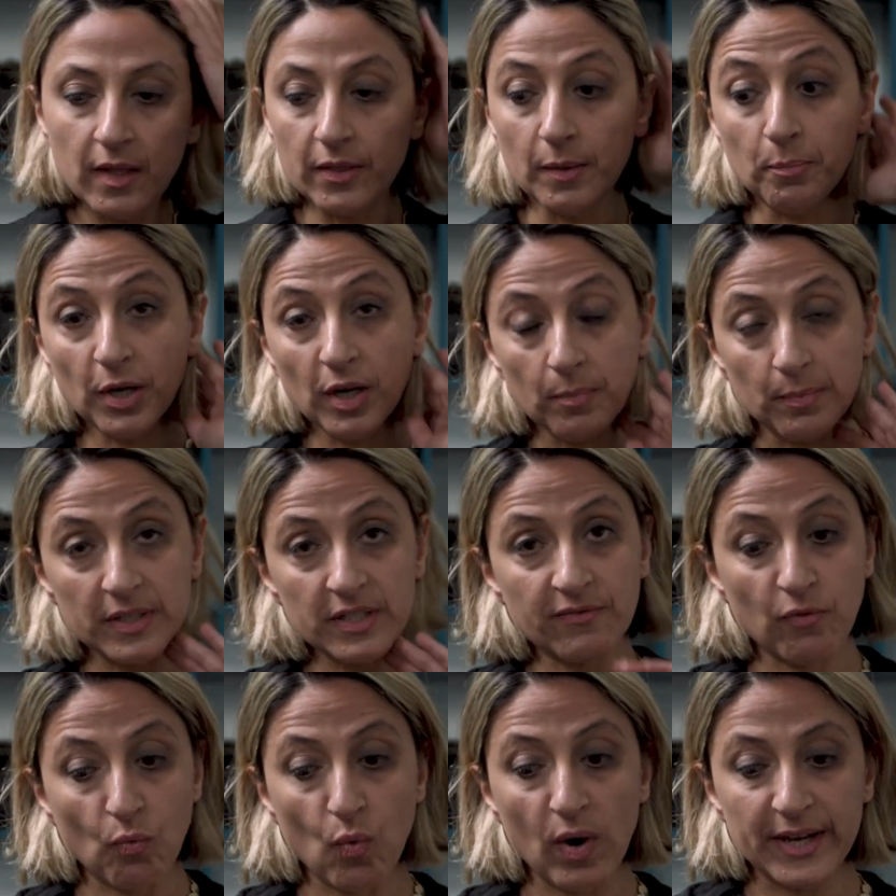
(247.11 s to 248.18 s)
the purpose
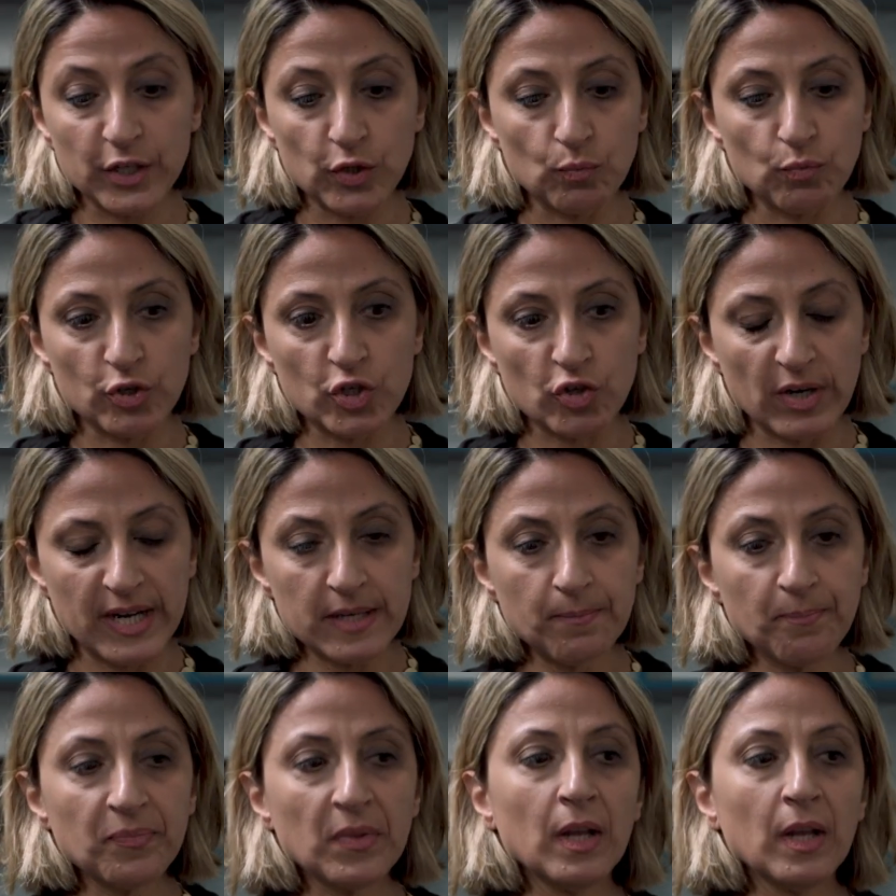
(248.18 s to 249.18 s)
for why you would train.